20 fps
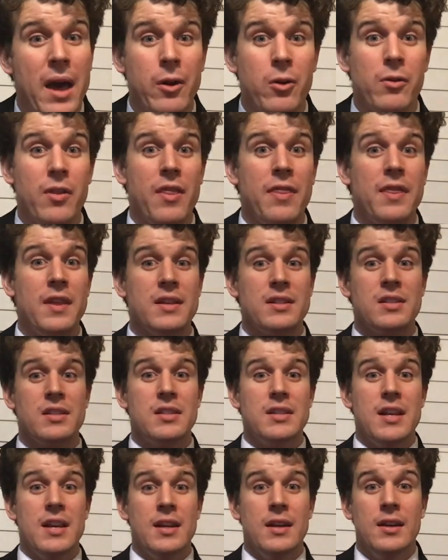better than this
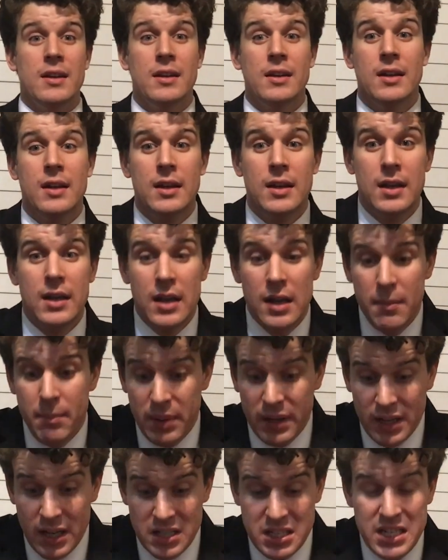did,
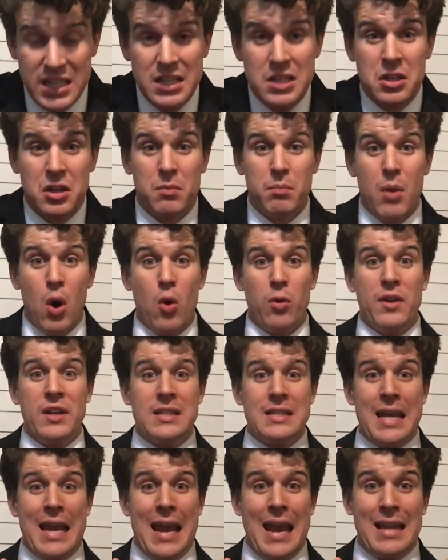because he took both
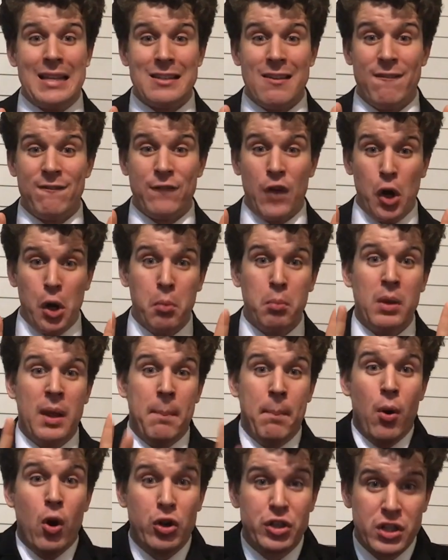his hands, firmly
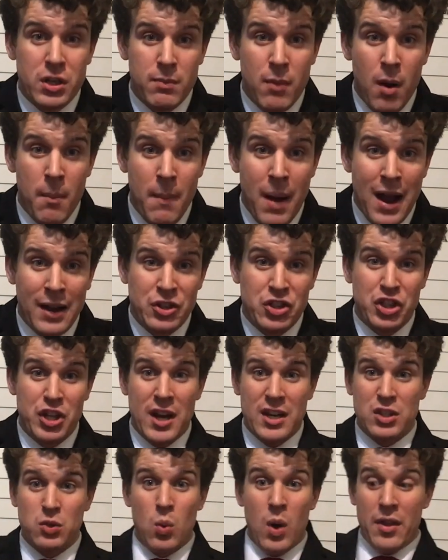pushed them on my
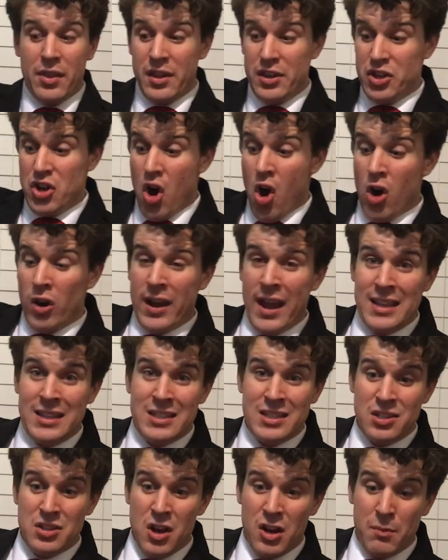chest while the dog had
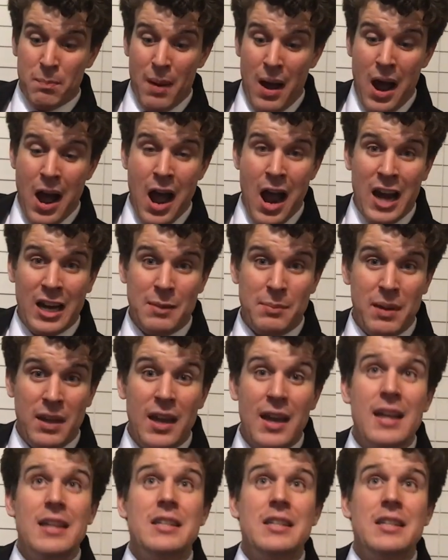snuck behind me,